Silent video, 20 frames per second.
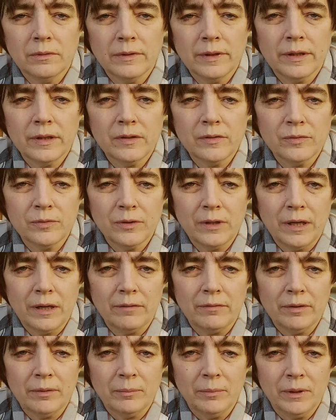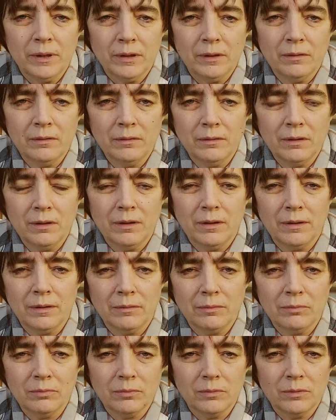Thanks for having me.
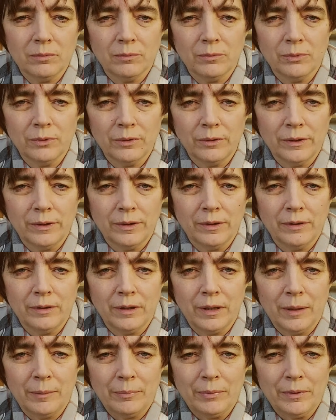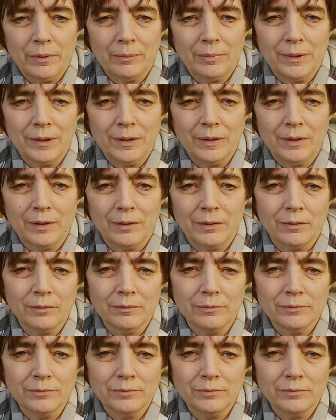I'm really happy to be here.